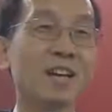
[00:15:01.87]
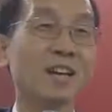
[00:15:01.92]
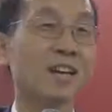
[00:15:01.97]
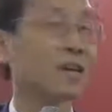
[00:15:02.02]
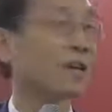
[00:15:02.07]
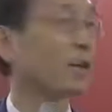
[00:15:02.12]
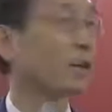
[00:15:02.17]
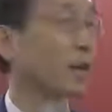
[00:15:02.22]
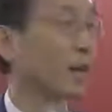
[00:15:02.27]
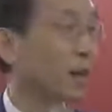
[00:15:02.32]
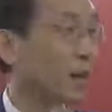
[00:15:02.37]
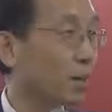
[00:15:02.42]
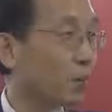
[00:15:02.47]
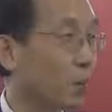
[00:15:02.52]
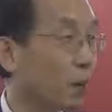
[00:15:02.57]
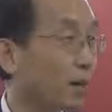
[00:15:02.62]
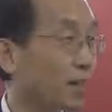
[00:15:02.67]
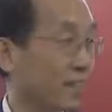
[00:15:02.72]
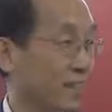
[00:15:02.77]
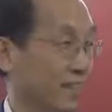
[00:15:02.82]
Korea
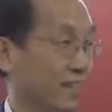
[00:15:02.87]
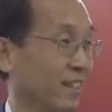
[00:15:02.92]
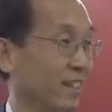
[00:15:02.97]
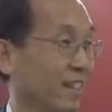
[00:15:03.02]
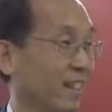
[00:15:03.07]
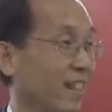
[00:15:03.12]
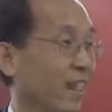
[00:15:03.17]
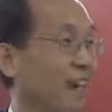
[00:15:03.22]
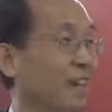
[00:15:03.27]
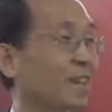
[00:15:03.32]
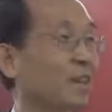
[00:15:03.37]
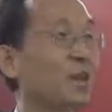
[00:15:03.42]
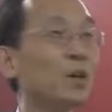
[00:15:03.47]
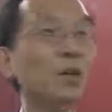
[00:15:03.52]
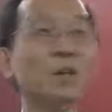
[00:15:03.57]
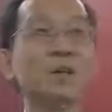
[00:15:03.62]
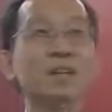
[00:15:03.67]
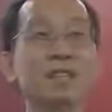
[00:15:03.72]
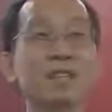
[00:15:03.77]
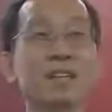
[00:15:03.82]
version, I
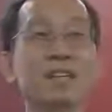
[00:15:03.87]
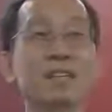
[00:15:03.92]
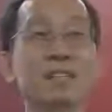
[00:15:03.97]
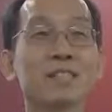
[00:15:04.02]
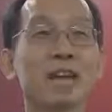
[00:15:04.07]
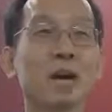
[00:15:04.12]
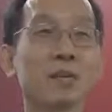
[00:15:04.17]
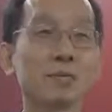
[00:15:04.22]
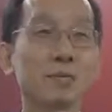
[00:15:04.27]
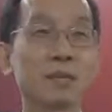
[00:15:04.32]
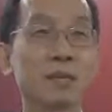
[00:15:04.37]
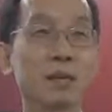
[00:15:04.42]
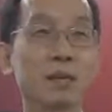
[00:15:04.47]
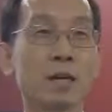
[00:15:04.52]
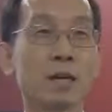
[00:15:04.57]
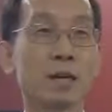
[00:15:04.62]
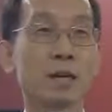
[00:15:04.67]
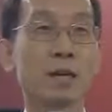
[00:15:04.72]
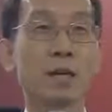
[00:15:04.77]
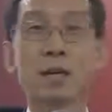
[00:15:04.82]
know some of
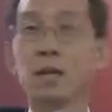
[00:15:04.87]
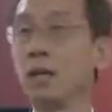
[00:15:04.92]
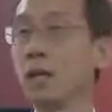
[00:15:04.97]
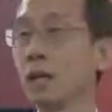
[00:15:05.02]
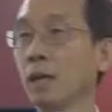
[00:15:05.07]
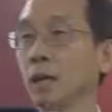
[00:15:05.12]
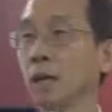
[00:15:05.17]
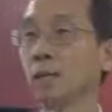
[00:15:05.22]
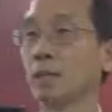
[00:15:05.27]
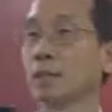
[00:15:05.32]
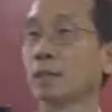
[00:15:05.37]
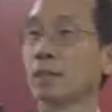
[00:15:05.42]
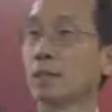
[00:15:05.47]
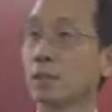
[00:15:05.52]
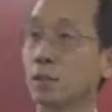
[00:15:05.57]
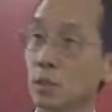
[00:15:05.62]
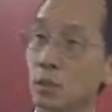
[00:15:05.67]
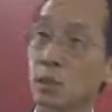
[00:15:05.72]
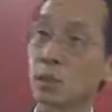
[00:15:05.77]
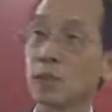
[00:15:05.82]
the
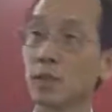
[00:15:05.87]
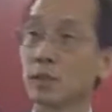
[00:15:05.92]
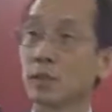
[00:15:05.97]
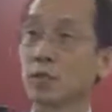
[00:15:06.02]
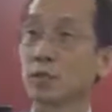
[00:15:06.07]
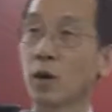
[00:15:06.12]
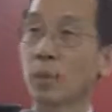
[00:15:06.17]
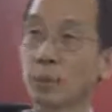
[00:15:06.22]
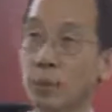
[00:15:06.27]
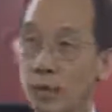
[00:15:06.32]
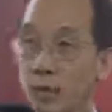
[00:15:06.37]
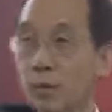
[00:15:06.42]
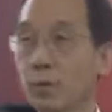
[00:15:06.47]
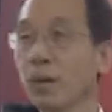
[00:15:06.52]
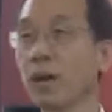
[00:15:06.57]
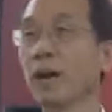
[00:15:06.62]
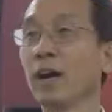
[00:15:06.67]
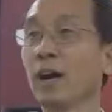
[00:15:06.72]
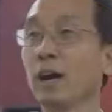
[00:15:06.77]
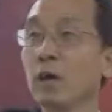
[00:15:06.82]
students from
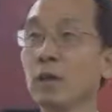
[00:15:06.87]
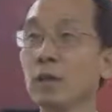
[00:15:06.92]
Korea